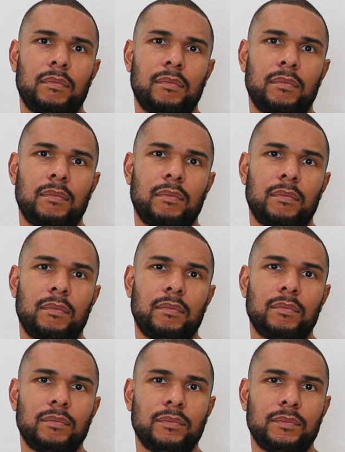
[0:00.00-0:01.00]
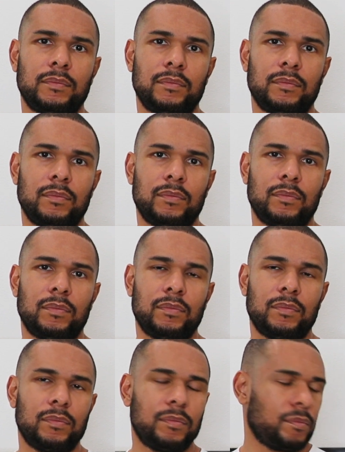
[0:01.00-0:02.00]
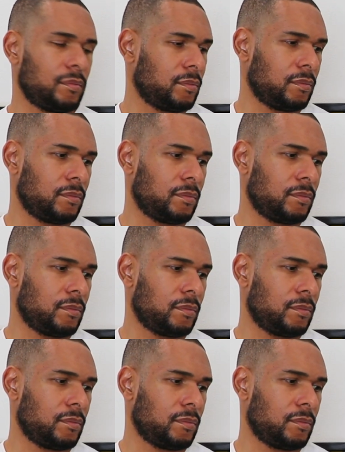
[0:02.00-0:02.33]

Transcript: This person isn't speaking.